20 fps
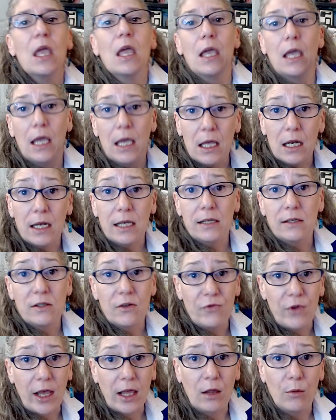It is
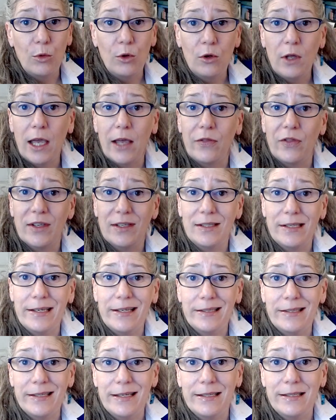available at the
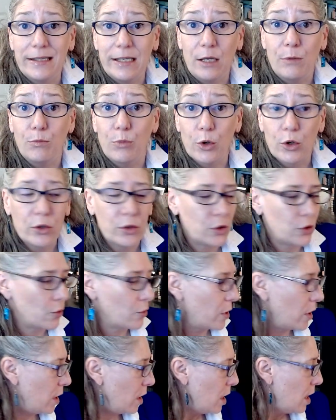CCC
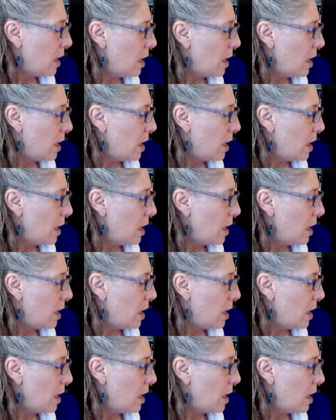bookstore.